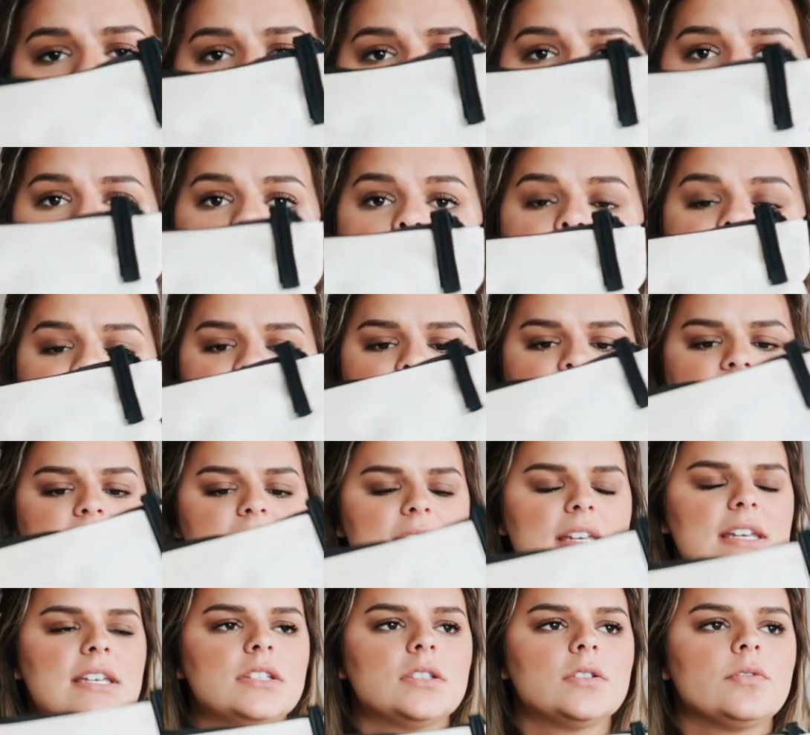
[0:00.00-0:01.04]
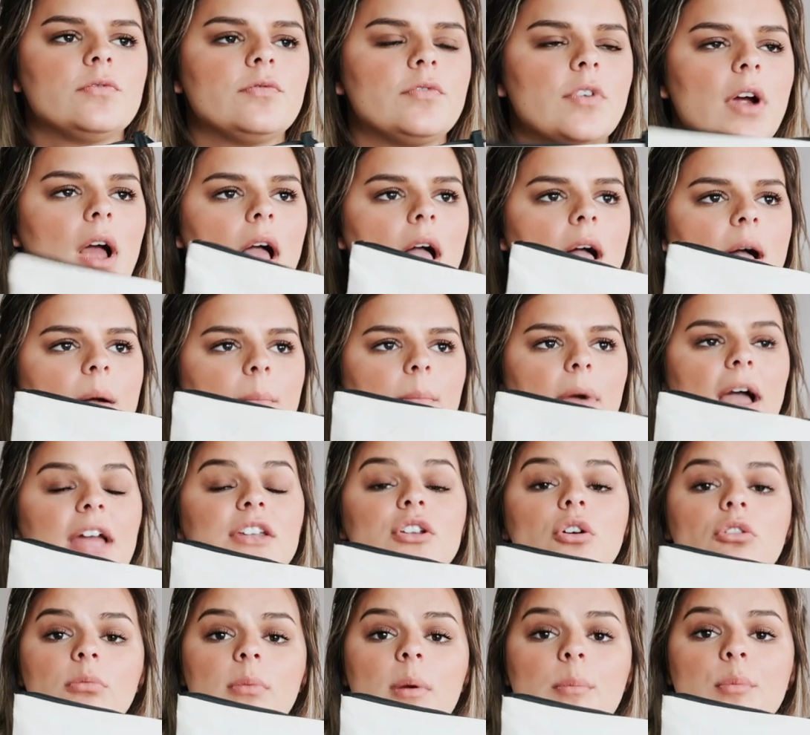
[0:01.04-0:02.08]
Um, but this is from, I
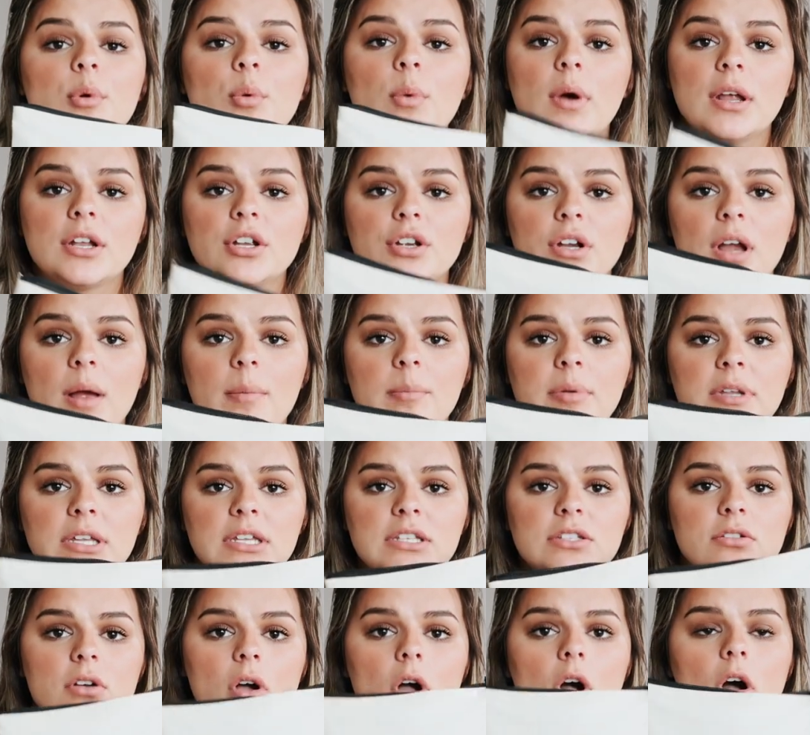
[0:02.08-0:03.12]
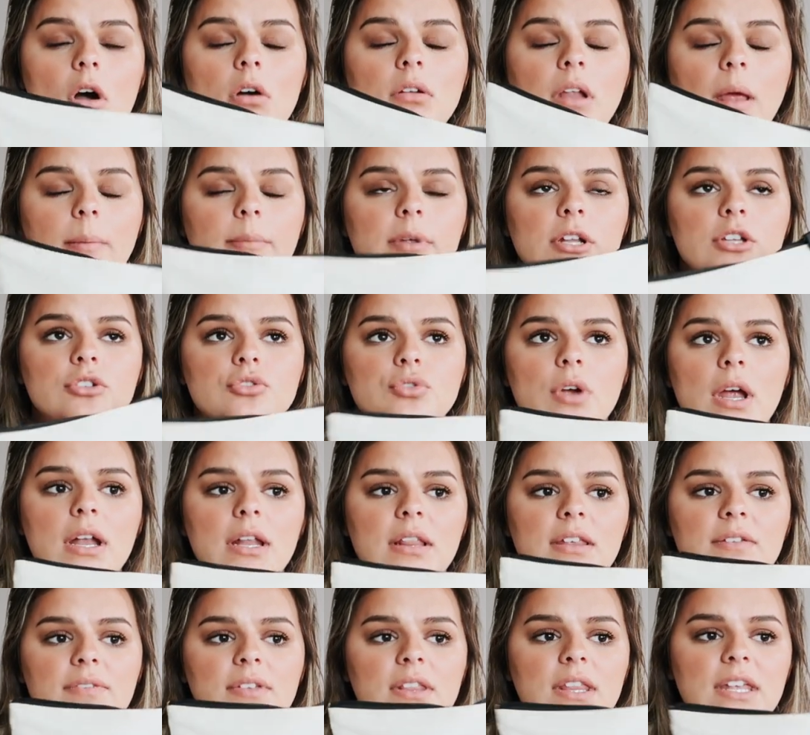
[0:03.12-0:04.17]
don't remember what her company is called. I'm going to try
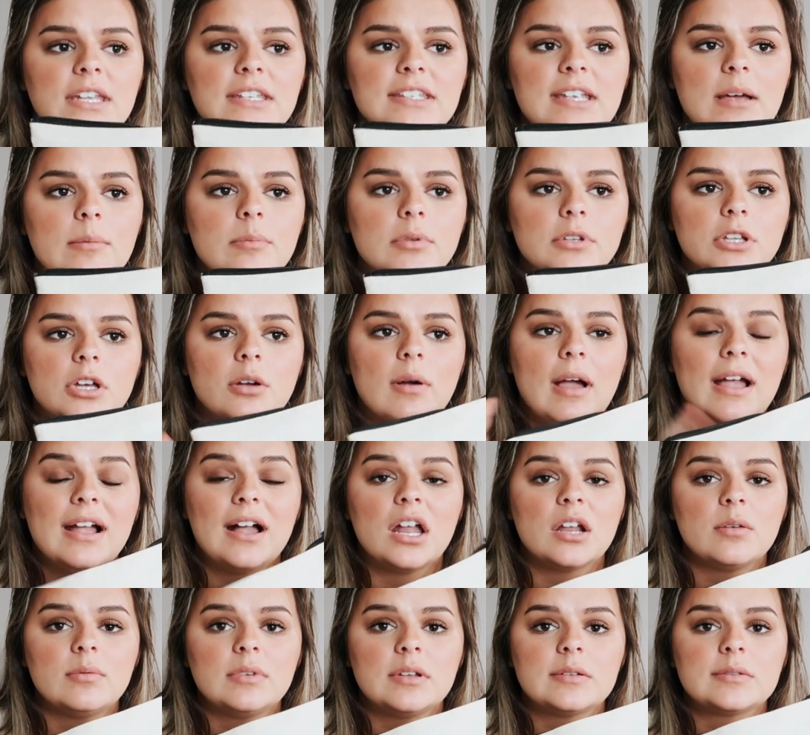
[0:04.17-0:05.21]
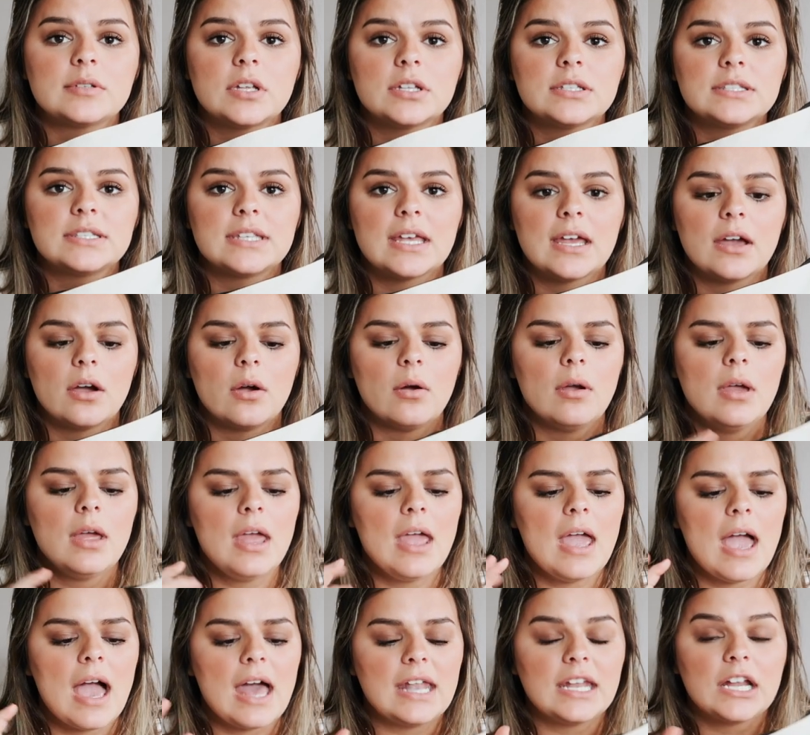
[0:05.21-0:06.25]
to leave the link down below. I got it when it was on sale
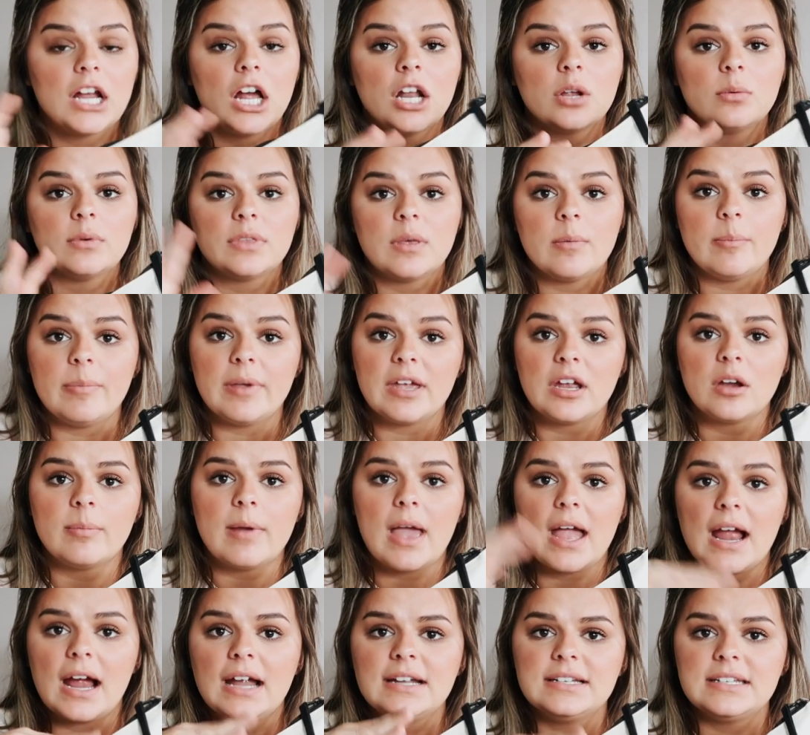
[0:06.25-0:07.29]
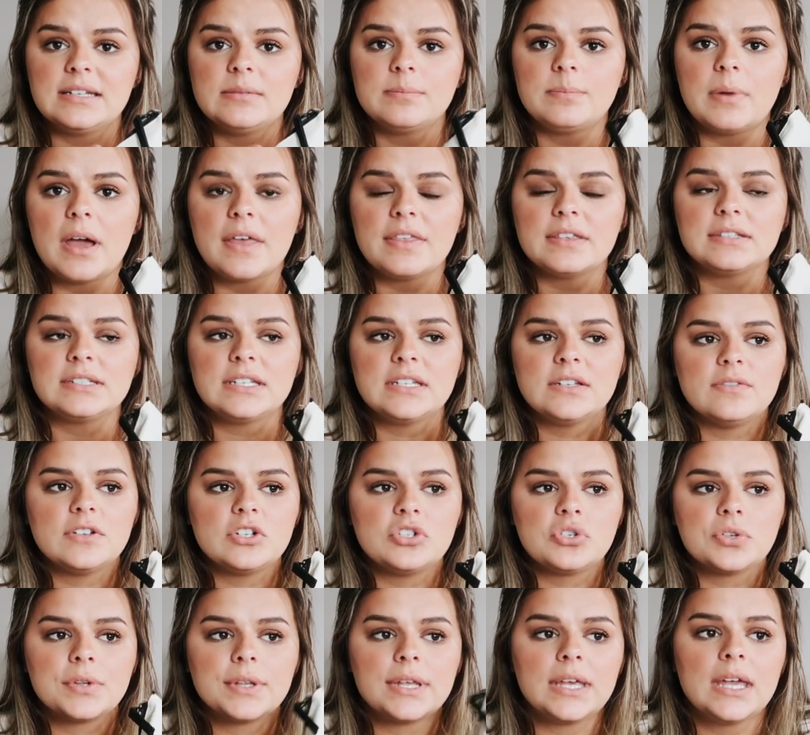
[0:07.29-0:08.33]
and I got it with a bigger bag. I didn't buy this
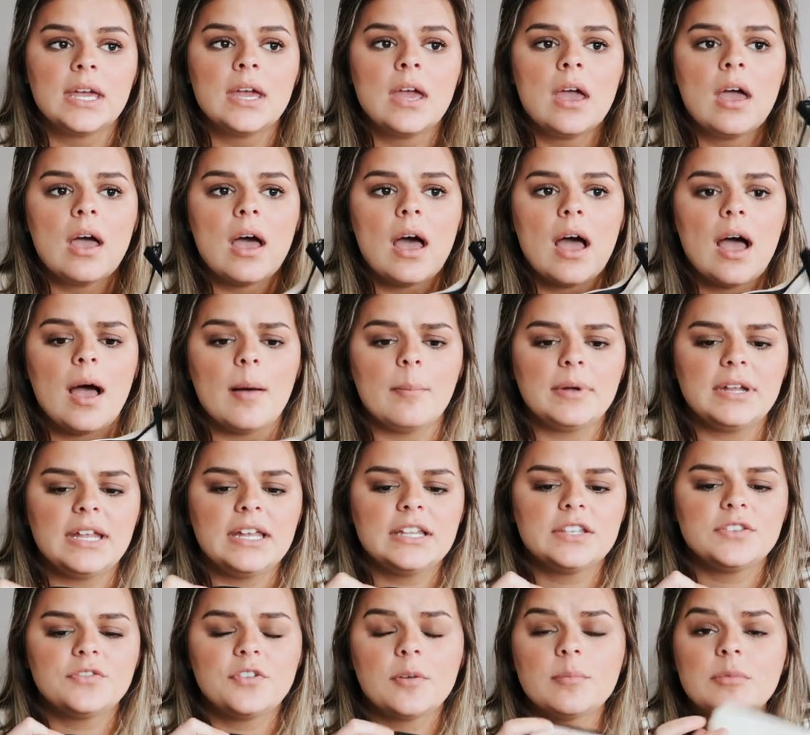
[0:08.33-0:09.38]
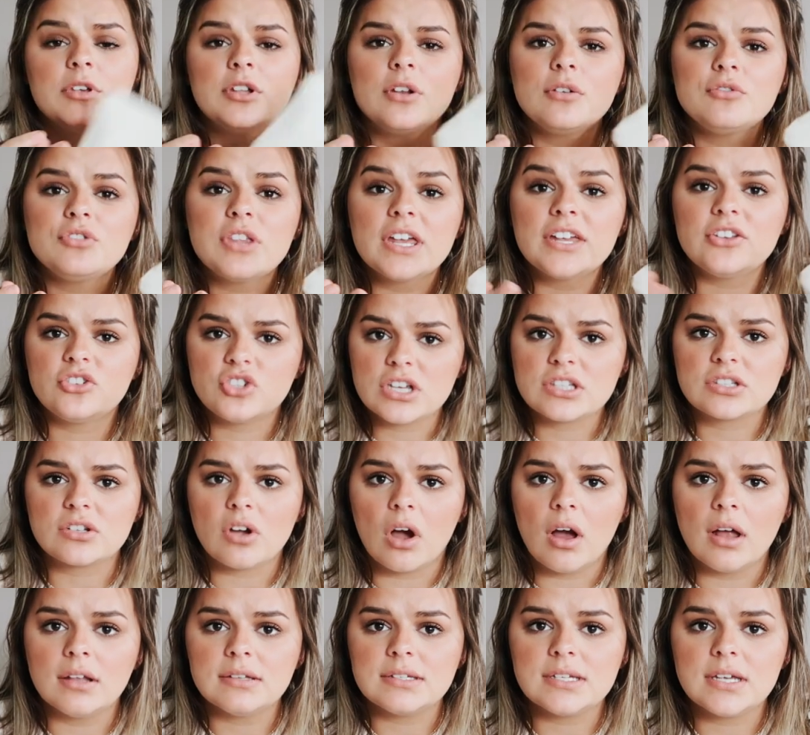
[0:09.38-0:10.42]
individually. Um, but it's from, you know, like Jess
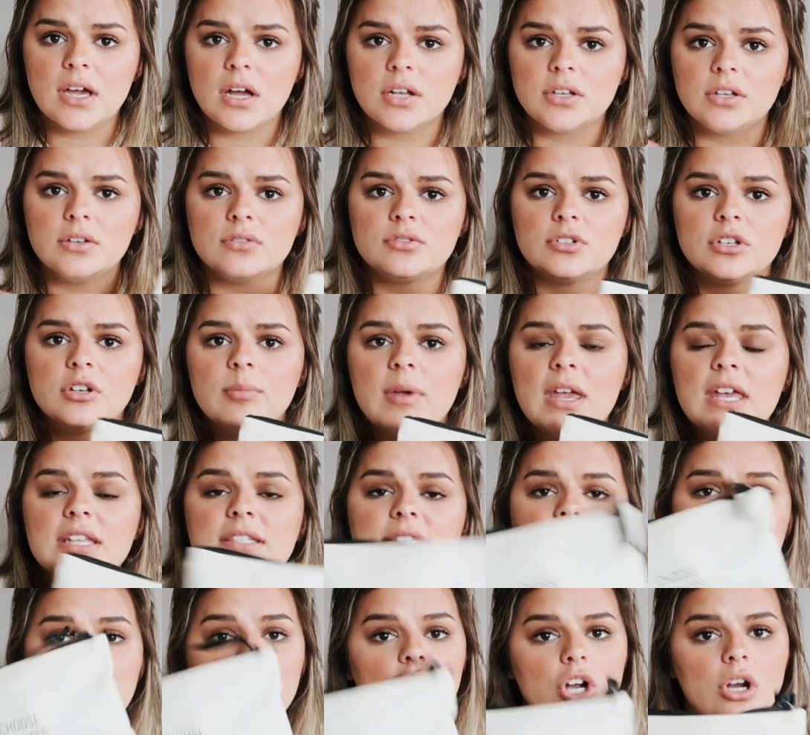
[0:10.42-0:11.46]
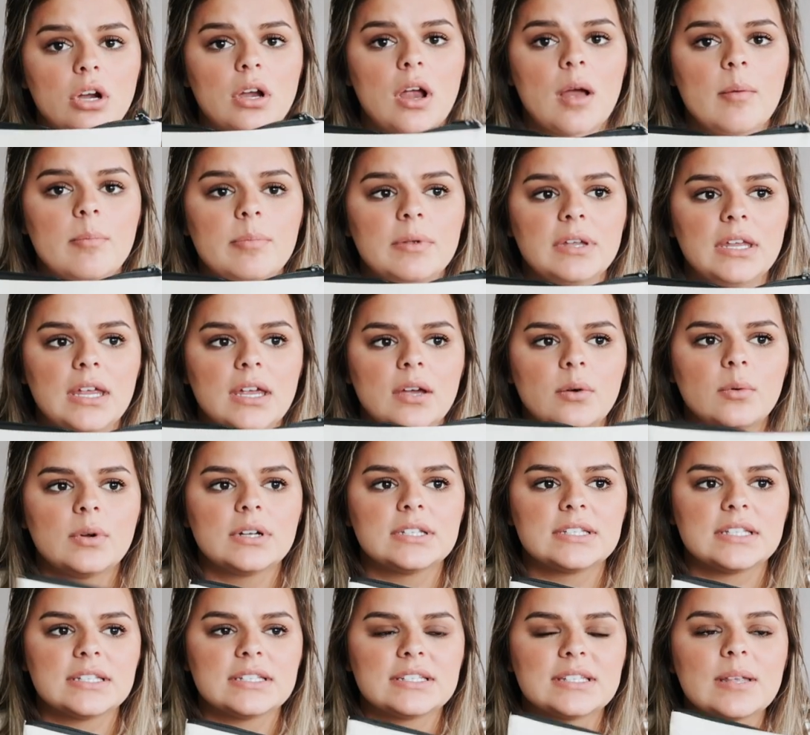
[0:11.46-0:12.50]
Conte on YouTube. It's like her company.
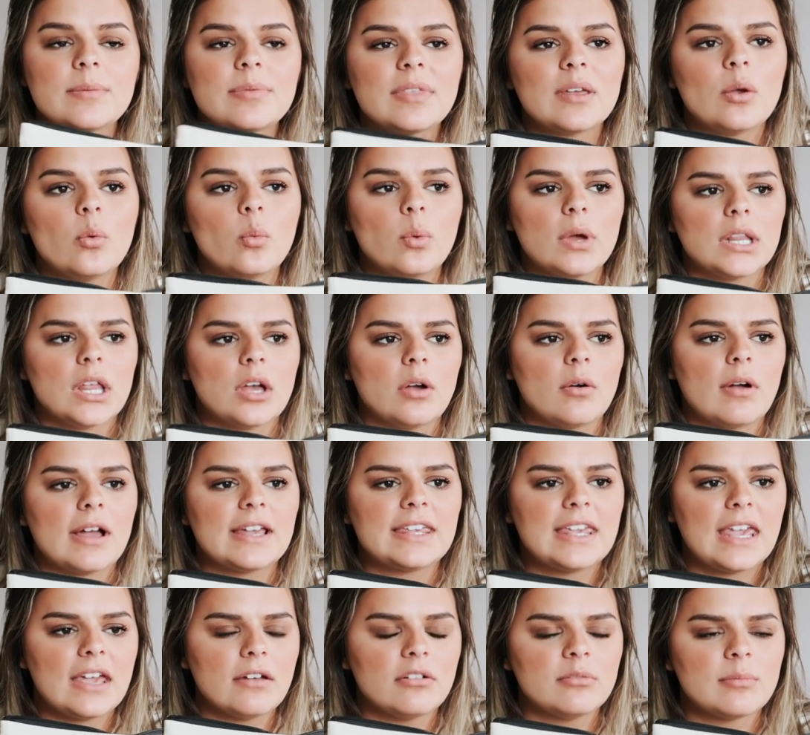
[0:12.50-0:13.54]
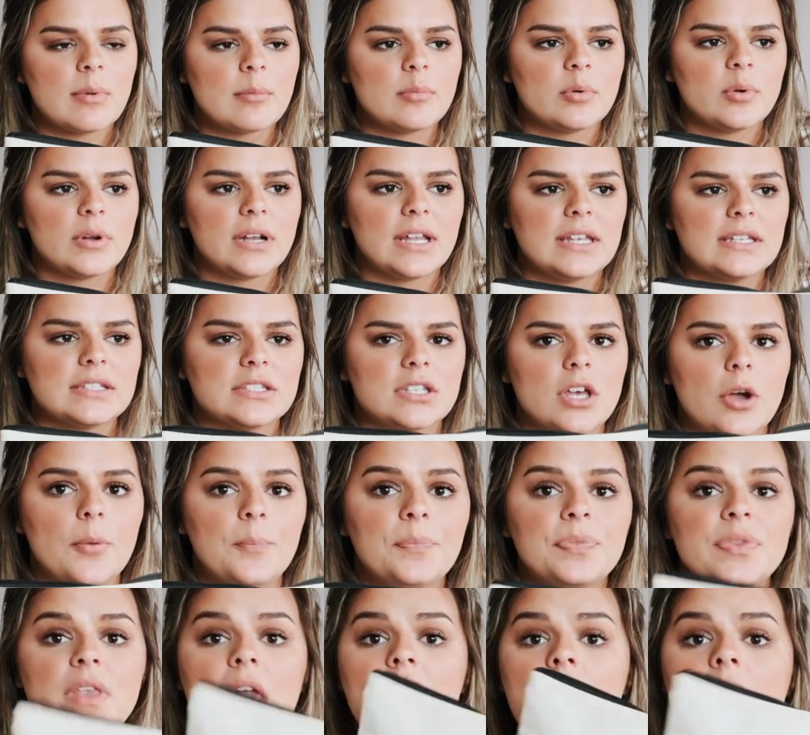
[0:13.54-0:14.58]
What is it? Something Willow. I can't remember what it is
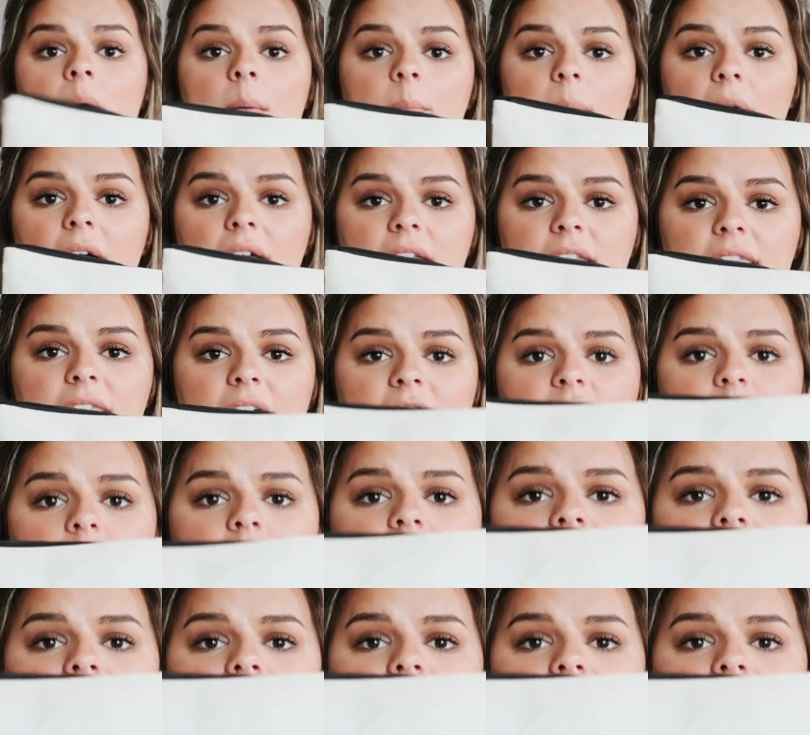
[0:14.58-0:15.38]
though. But that's